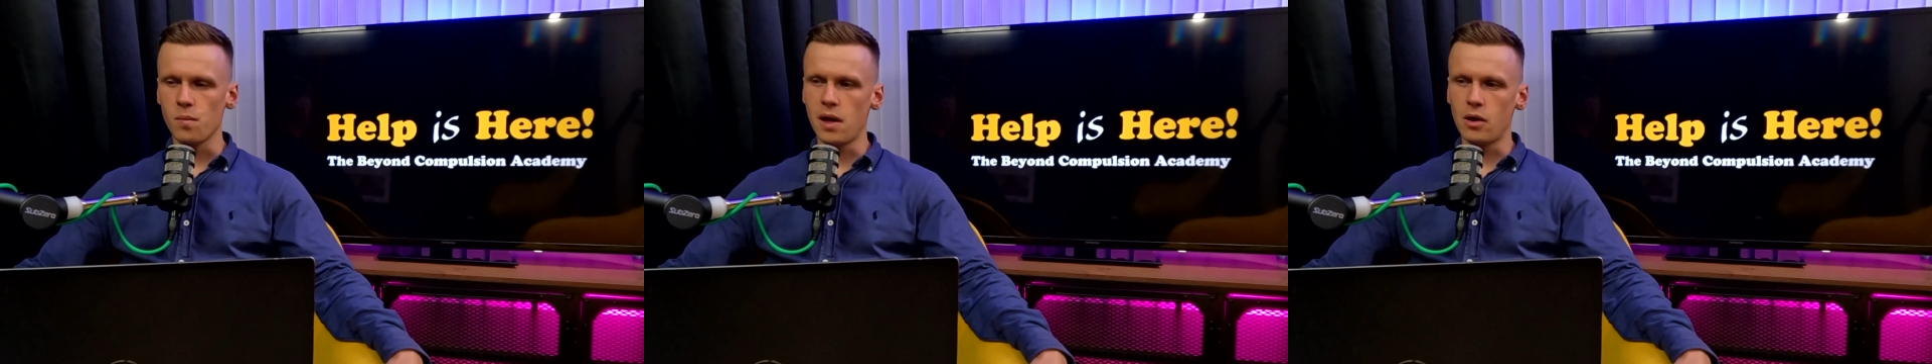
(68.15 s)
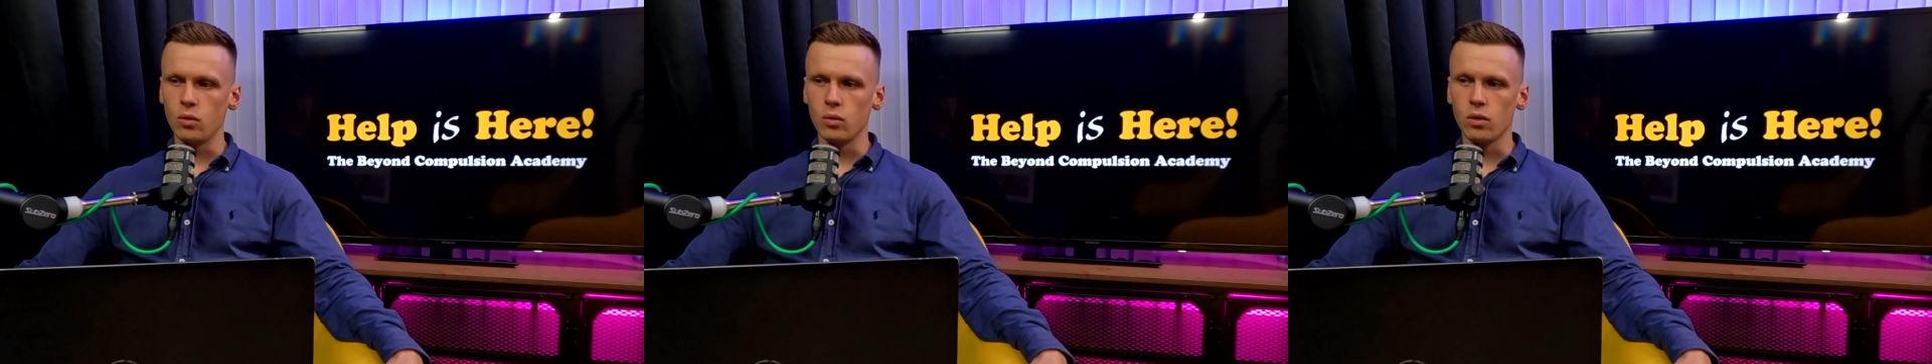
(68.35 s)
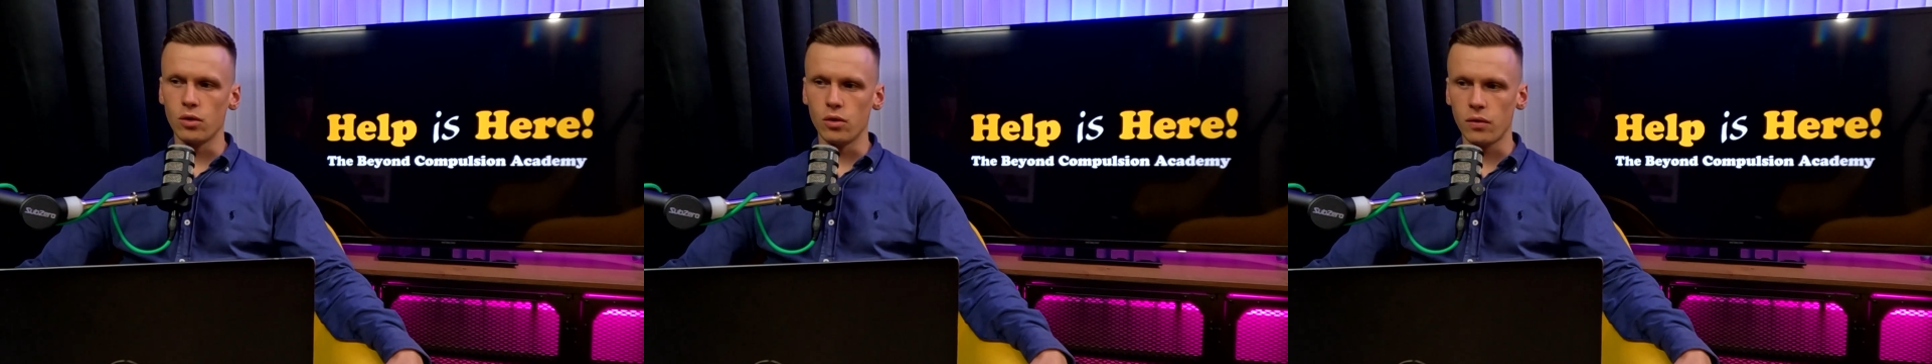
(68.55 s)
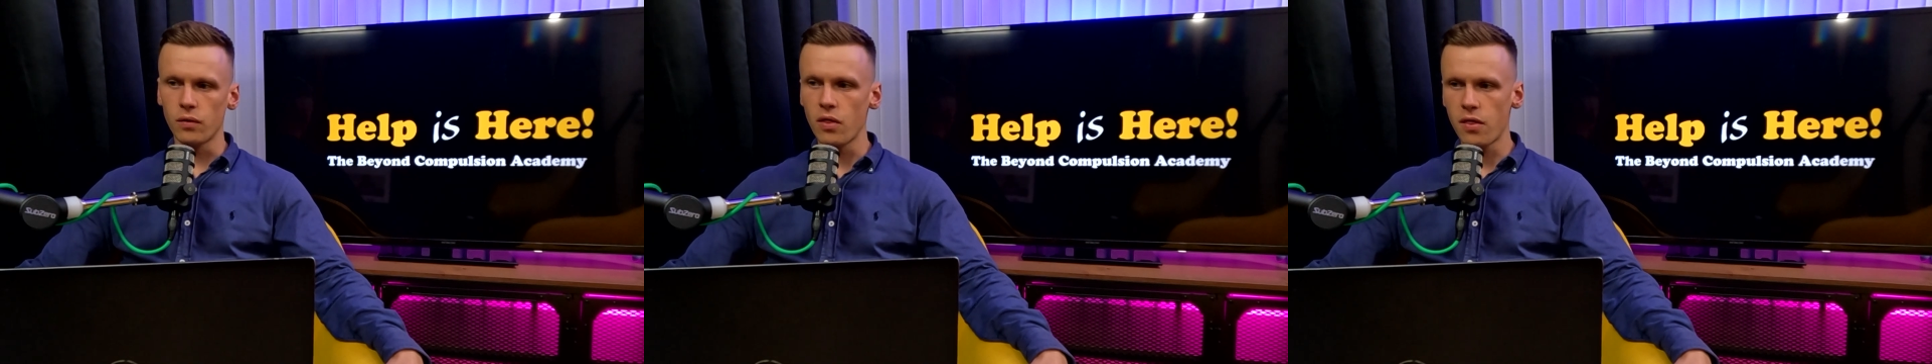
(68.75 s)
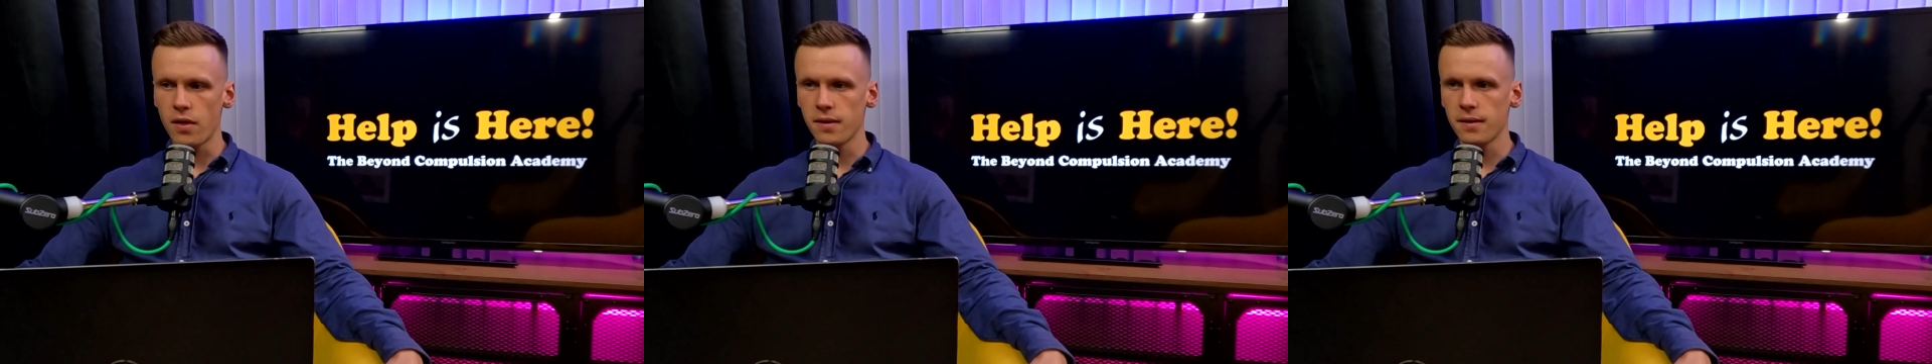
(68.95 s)
that all or nothing
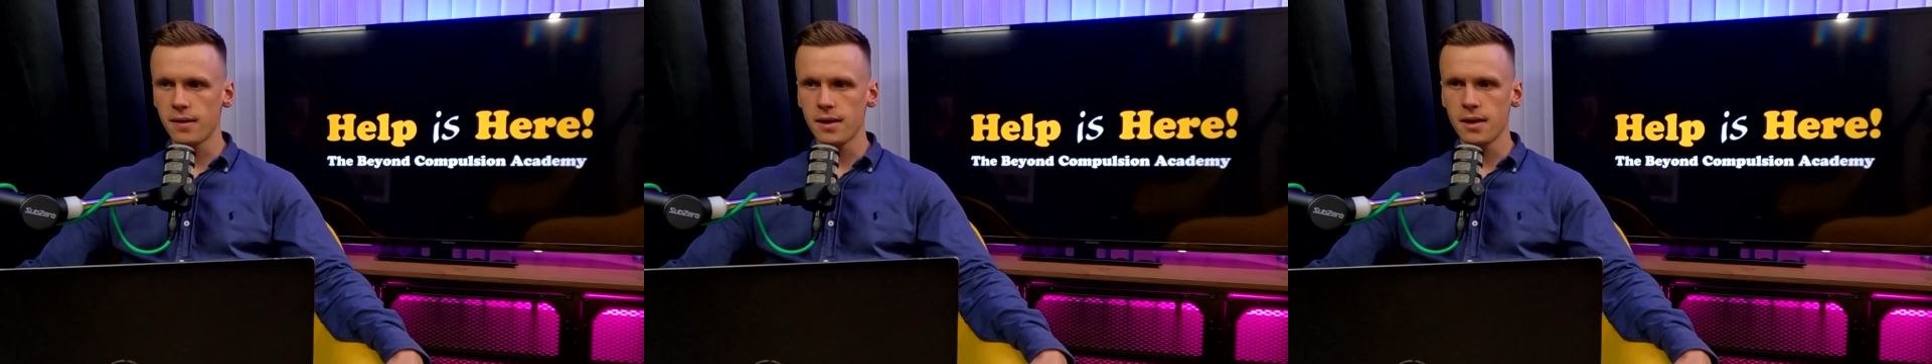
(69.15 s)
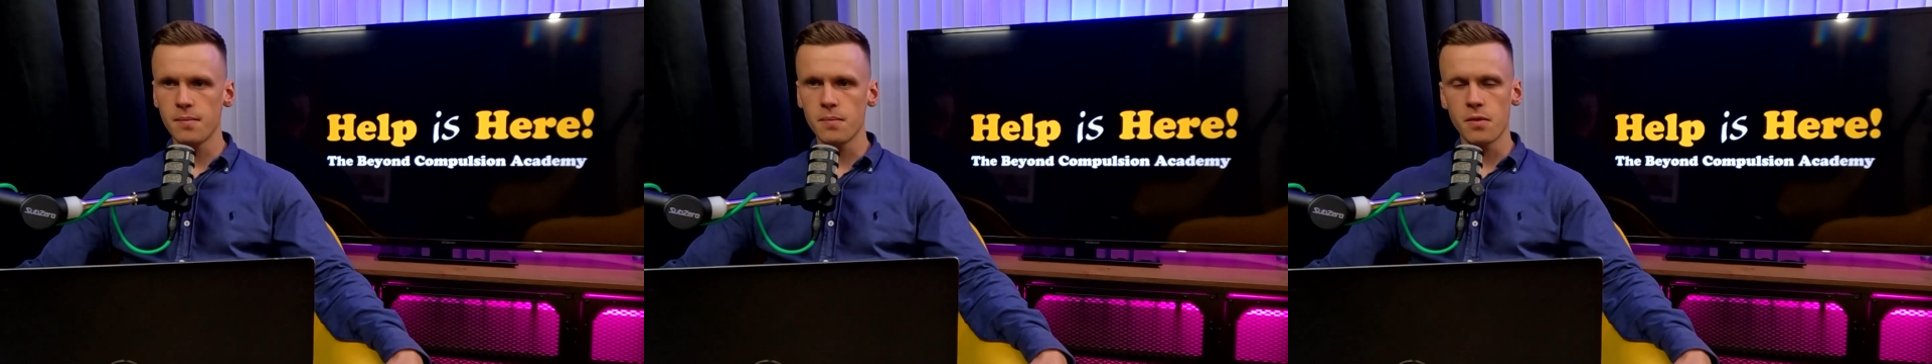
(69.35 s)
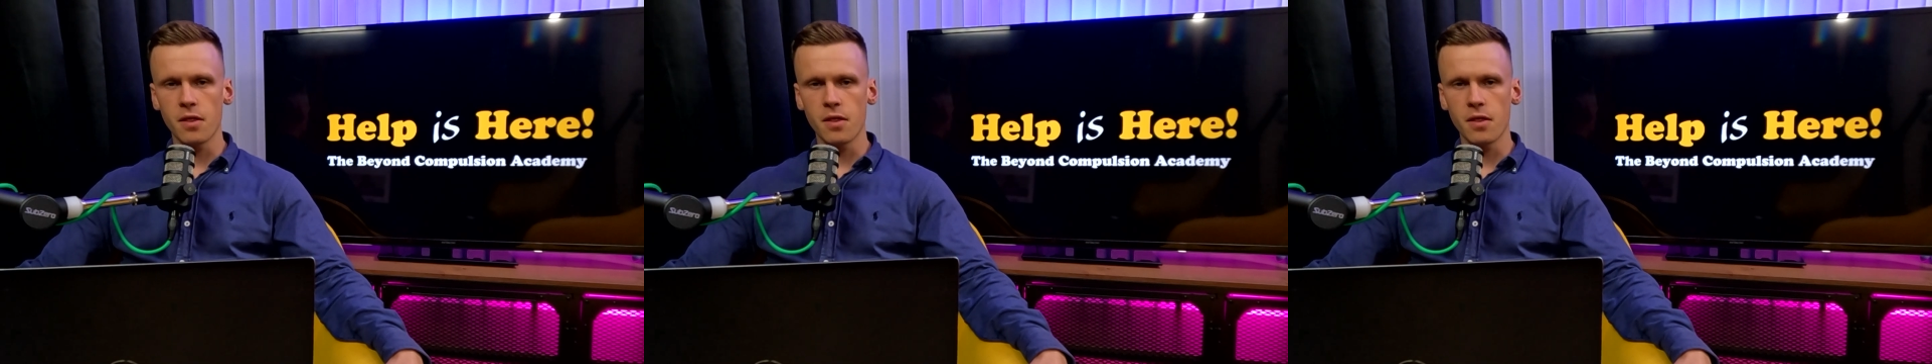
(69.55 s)
thinking,